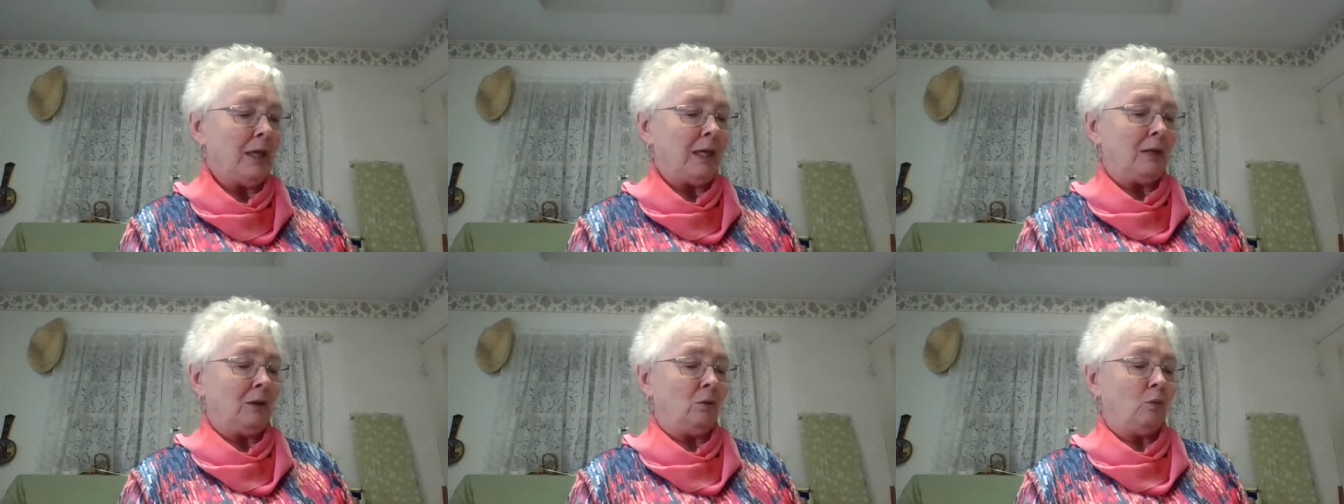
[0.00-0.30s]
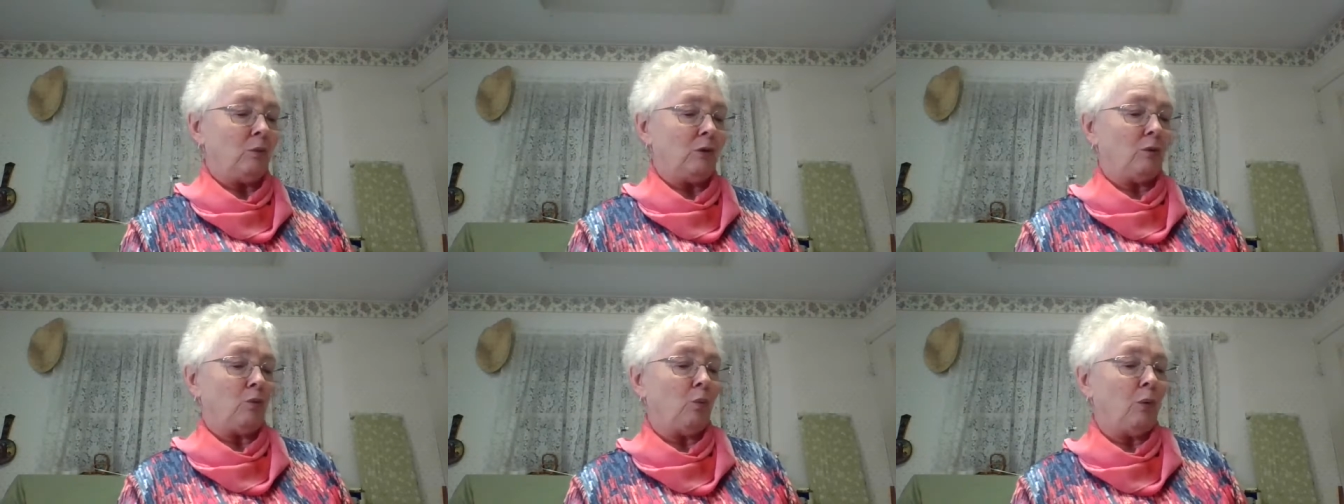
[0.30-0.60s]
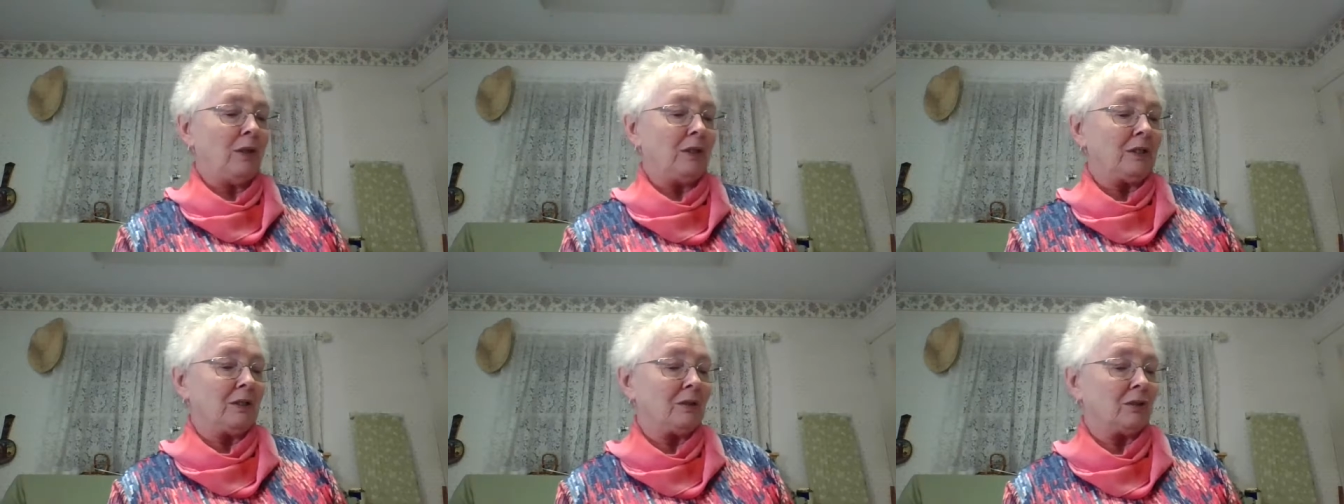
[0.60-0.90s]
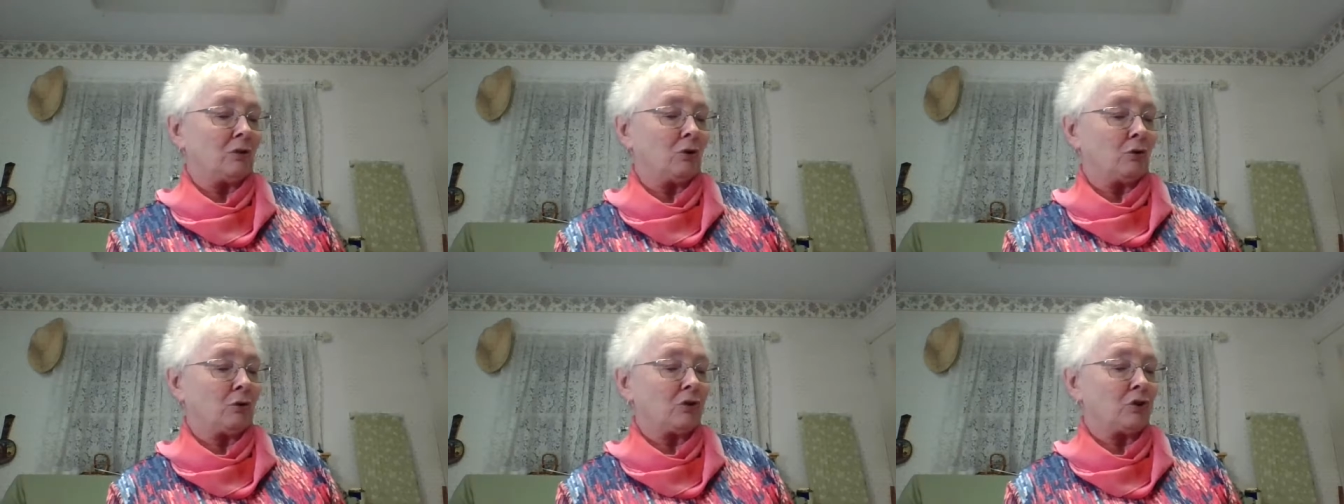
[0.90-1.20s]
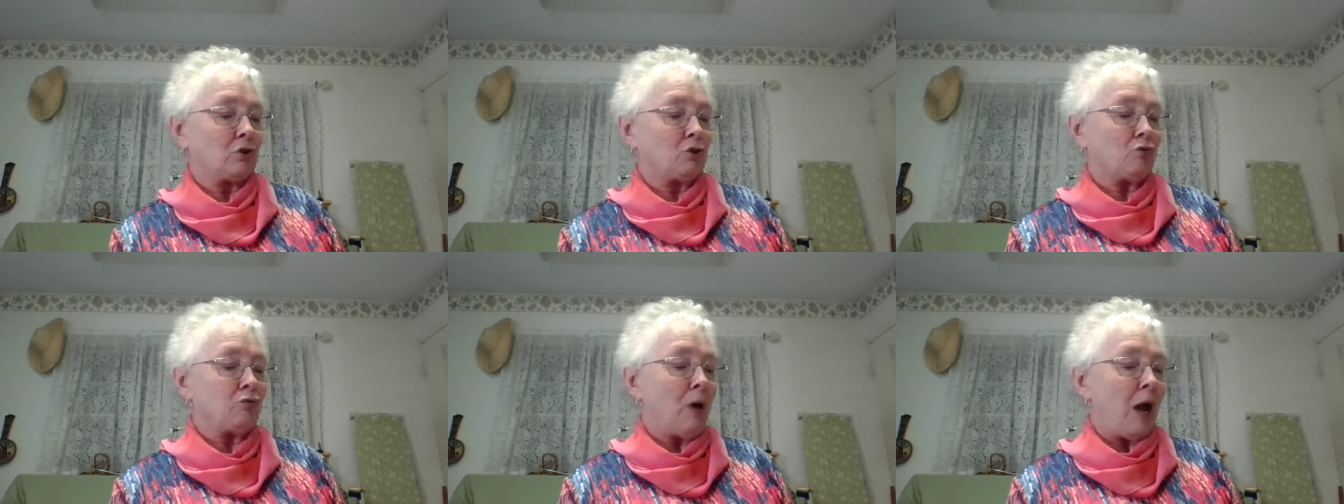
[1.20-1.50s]
Then, with one
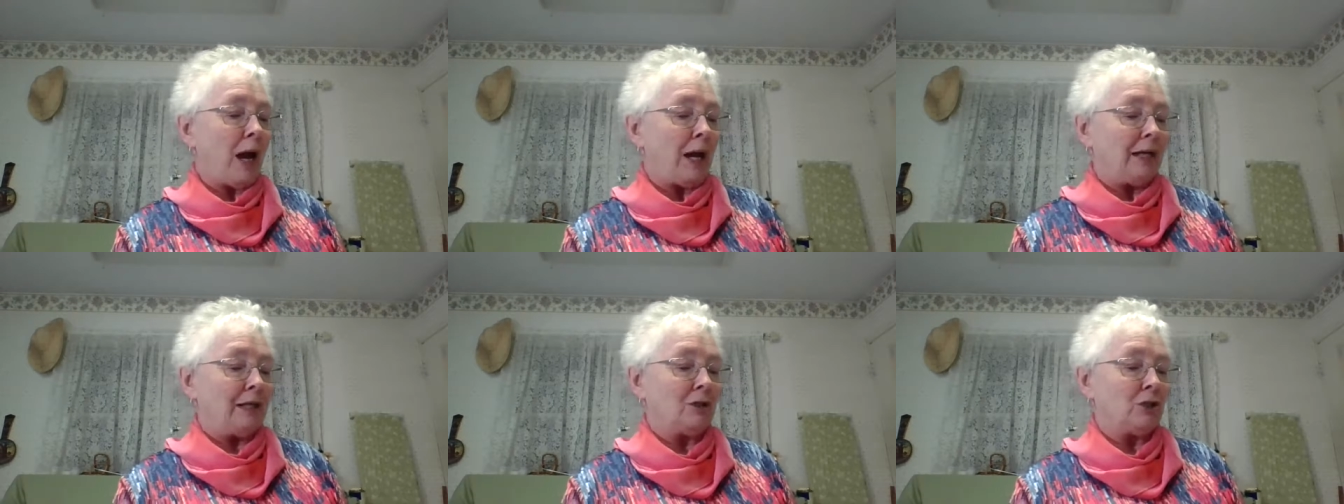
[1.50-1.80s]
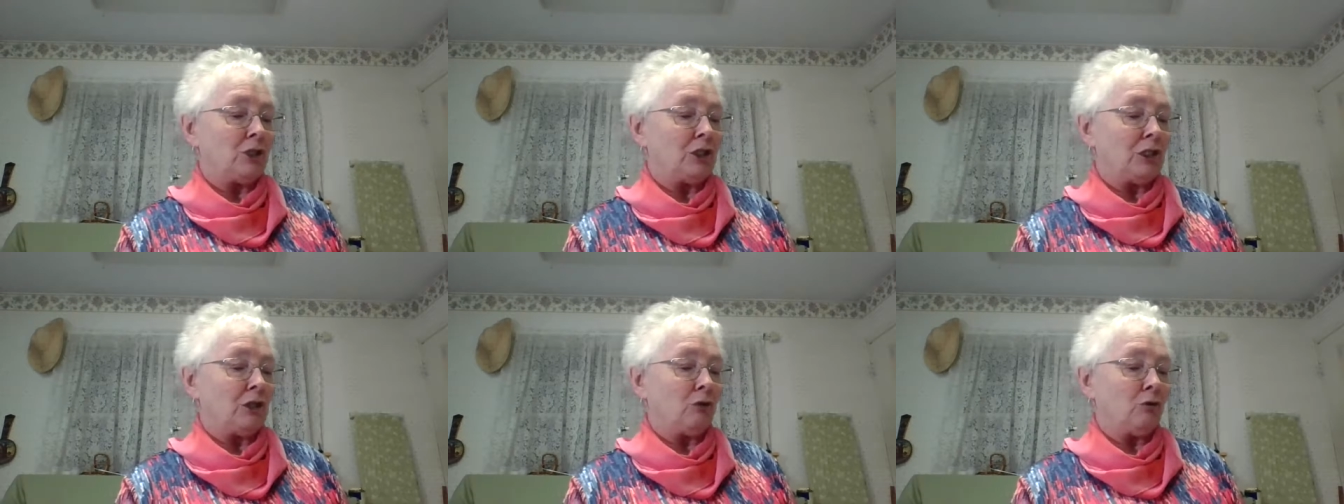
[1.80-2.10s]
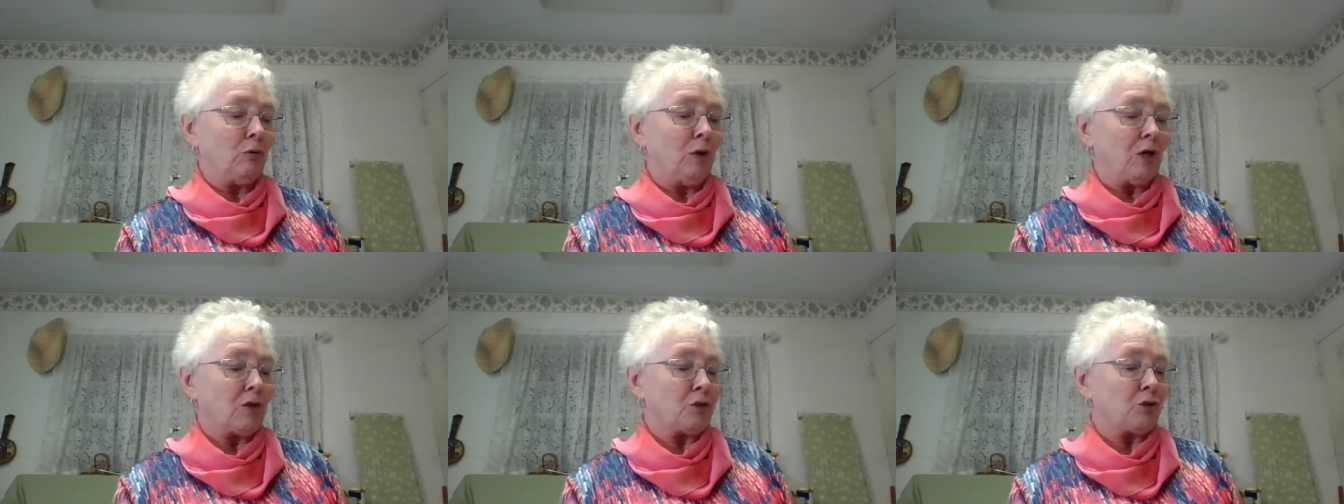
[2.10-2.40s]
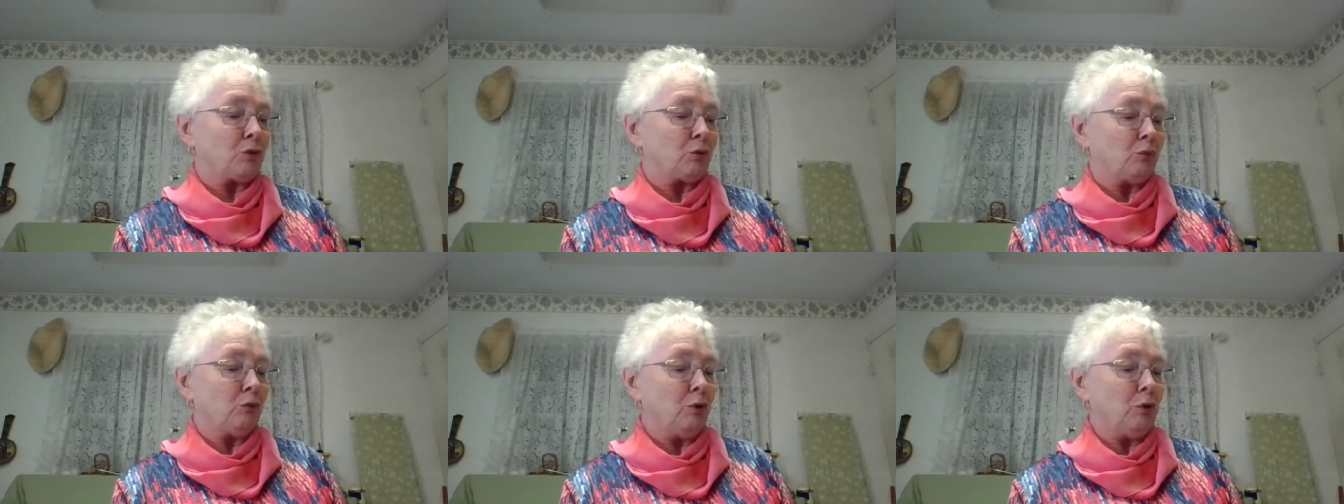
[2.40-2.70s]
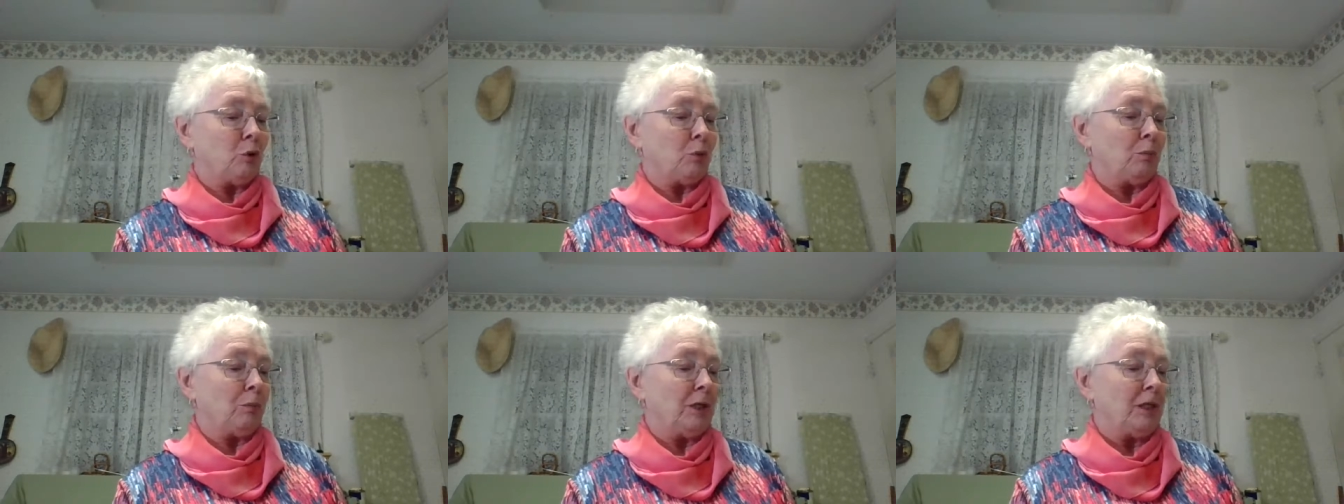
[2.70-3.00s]
stride, she crossed the
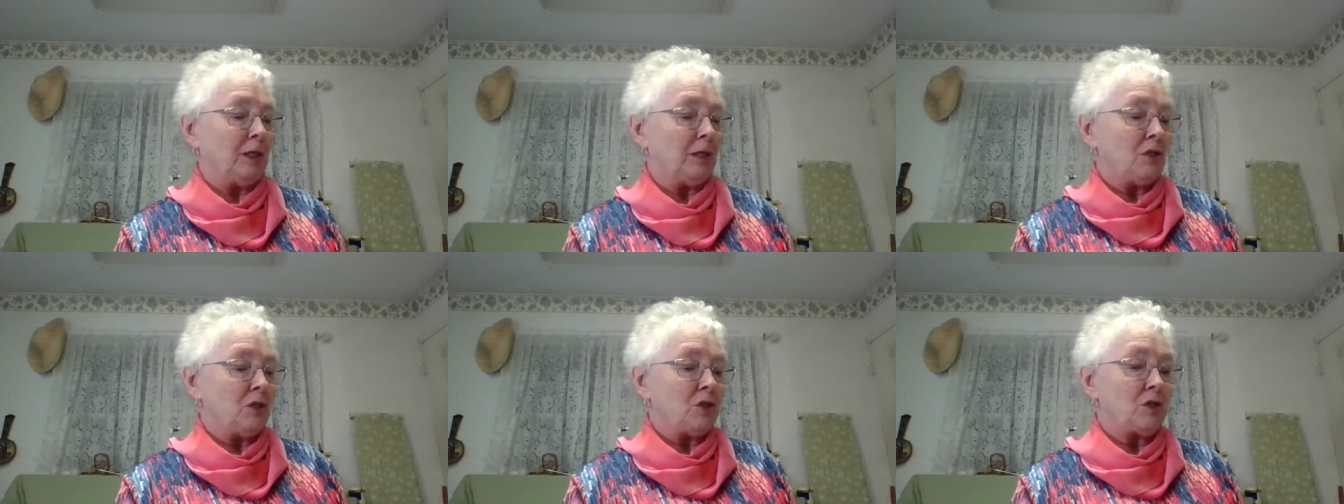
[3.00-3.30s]
room,